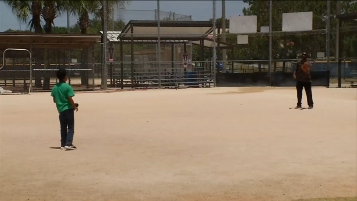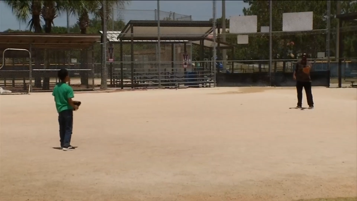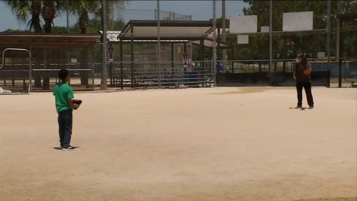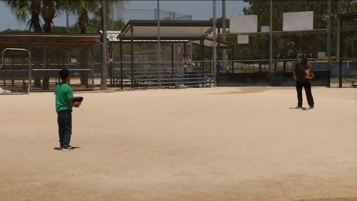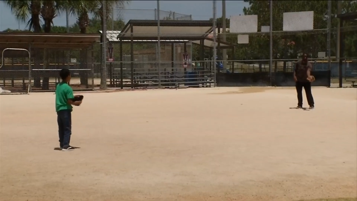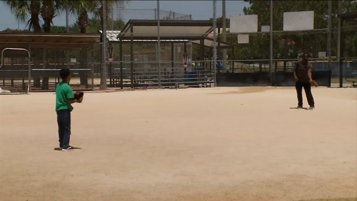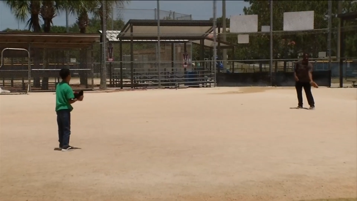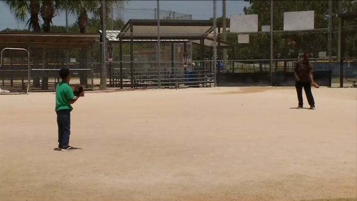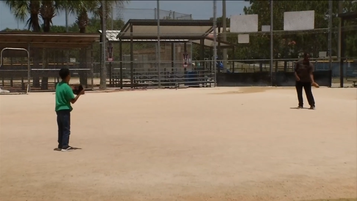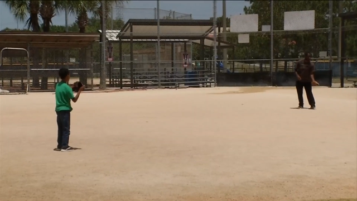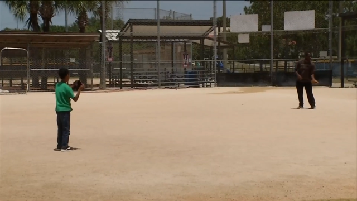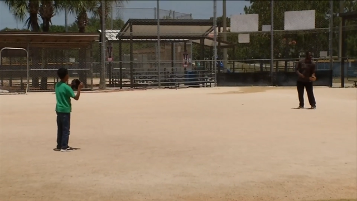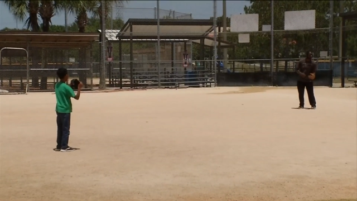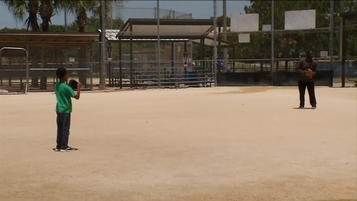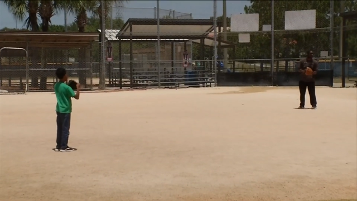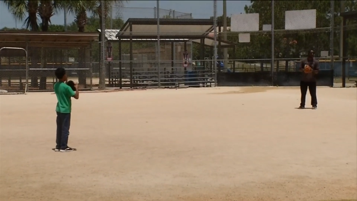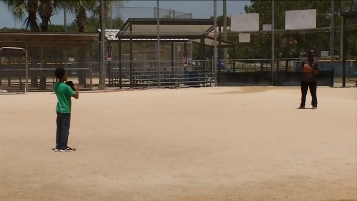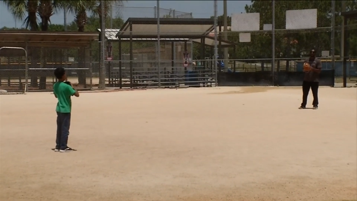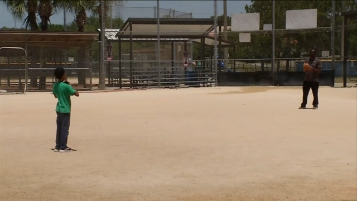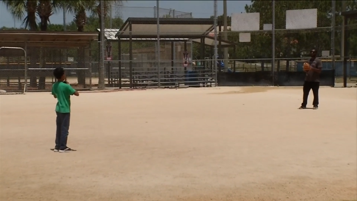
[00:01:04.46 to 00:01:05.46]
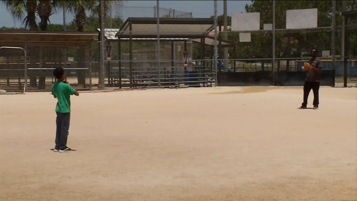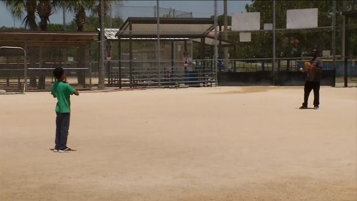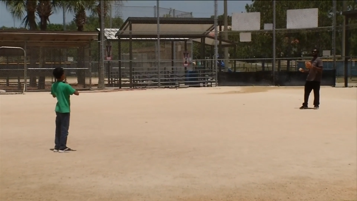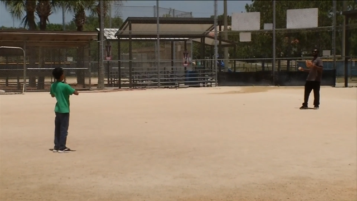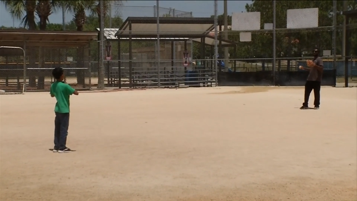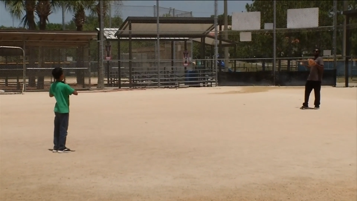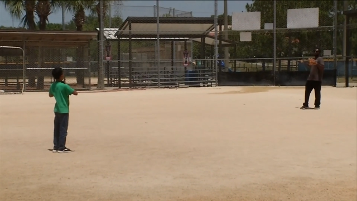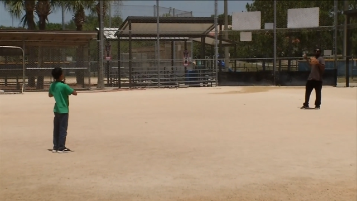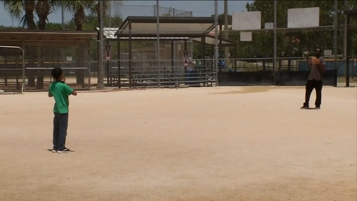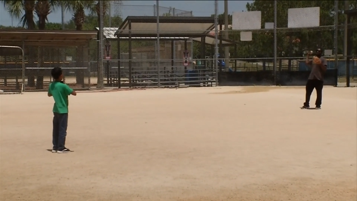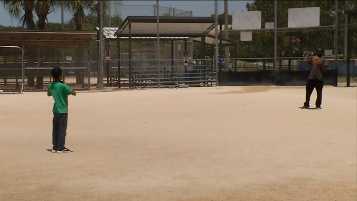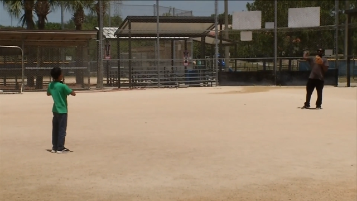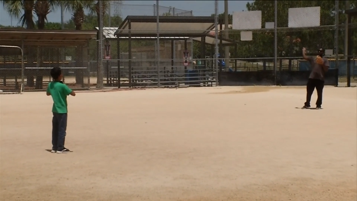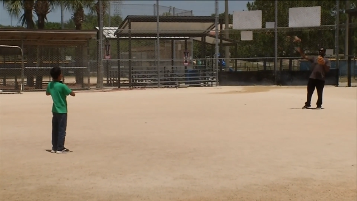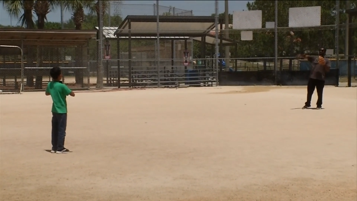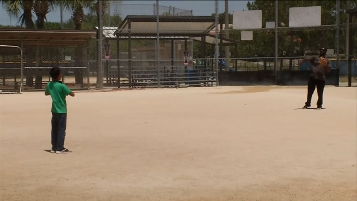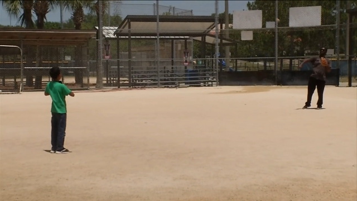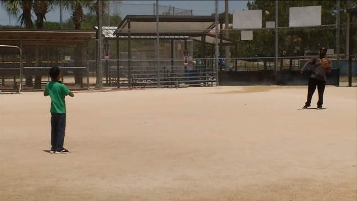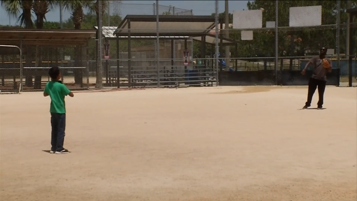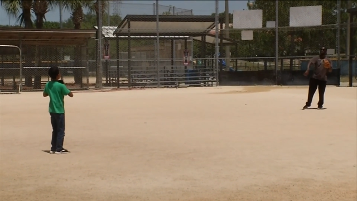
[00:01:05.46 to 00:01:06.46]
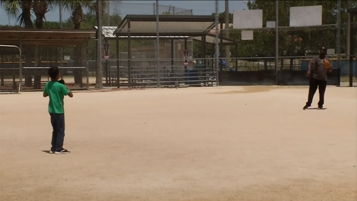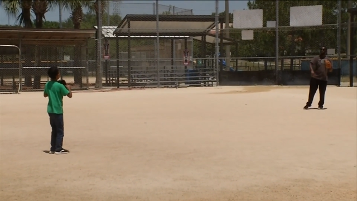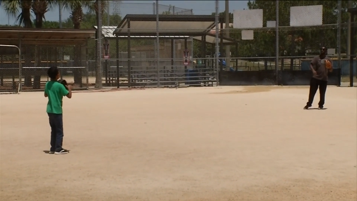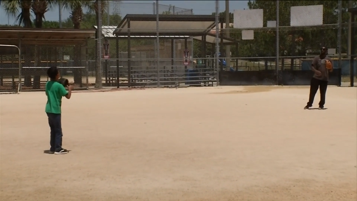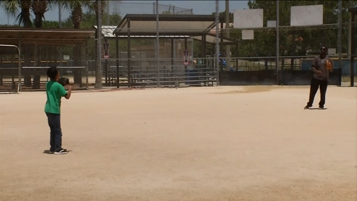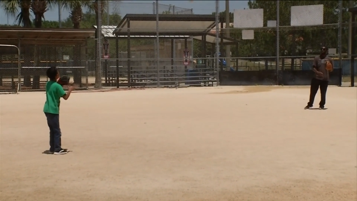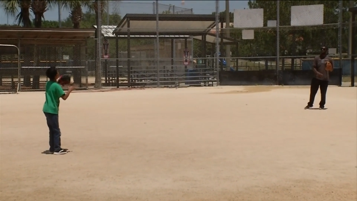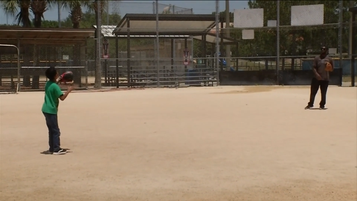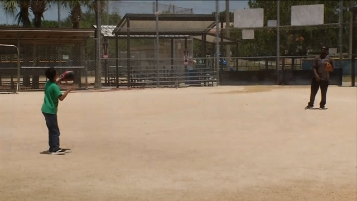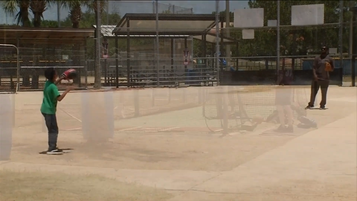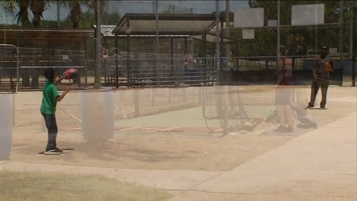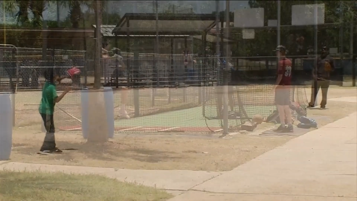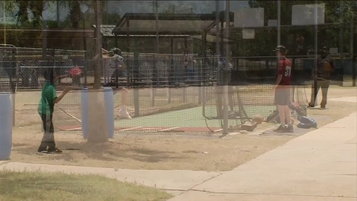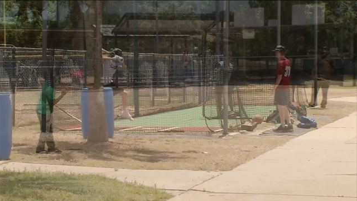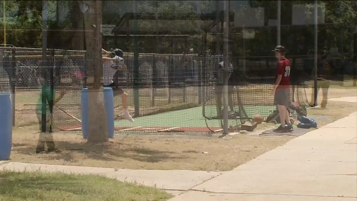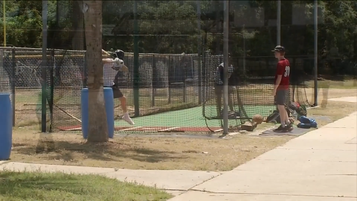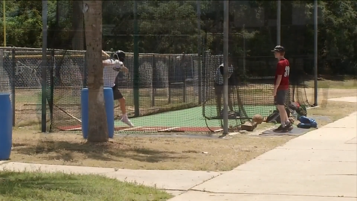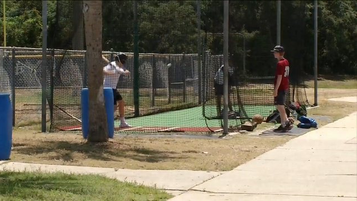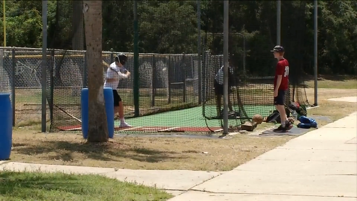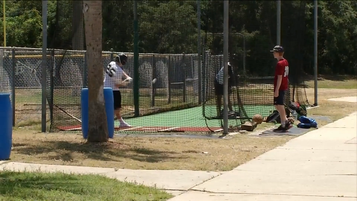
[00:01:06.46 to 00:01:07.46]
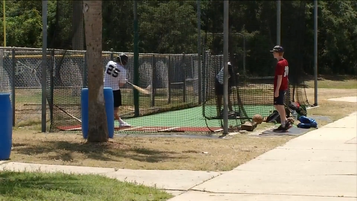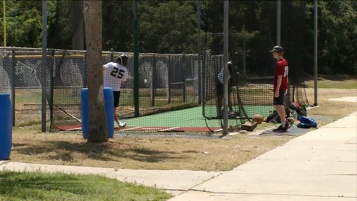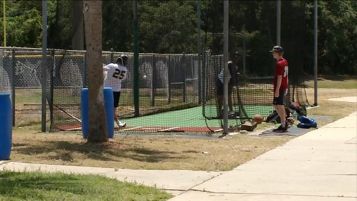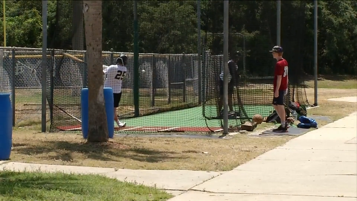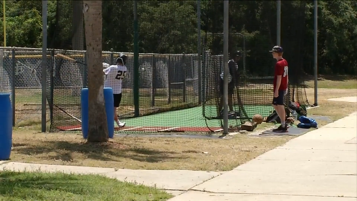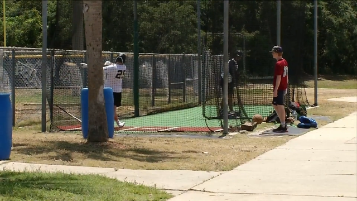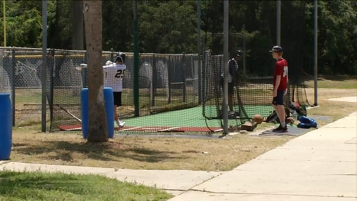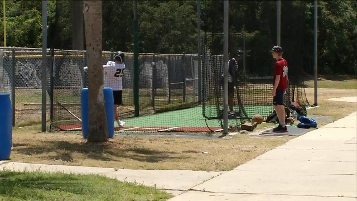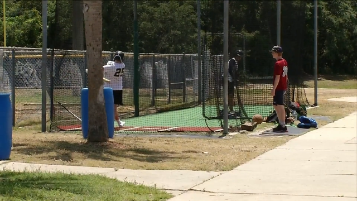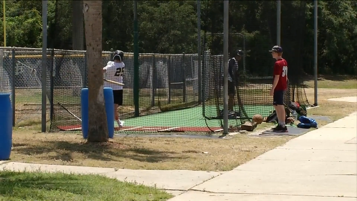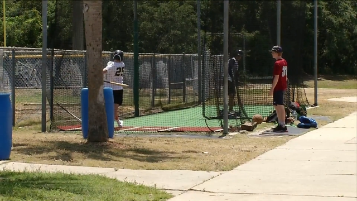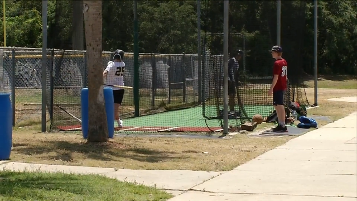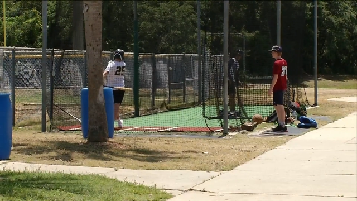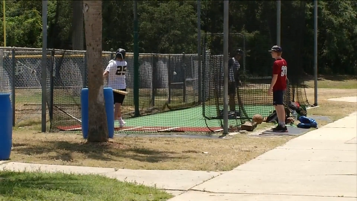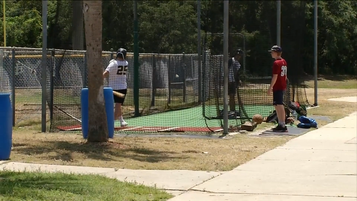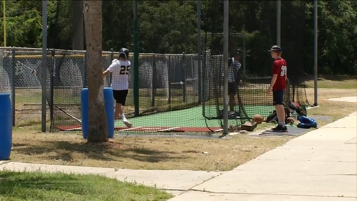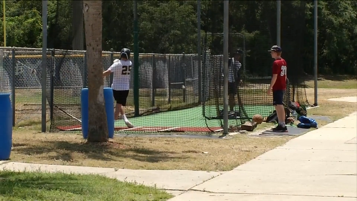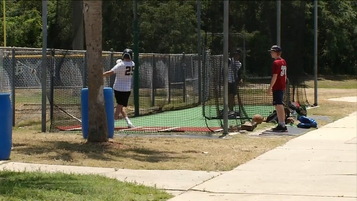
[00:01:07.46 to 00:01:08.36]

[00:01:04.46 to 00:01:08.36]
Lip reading: (no speaker visible)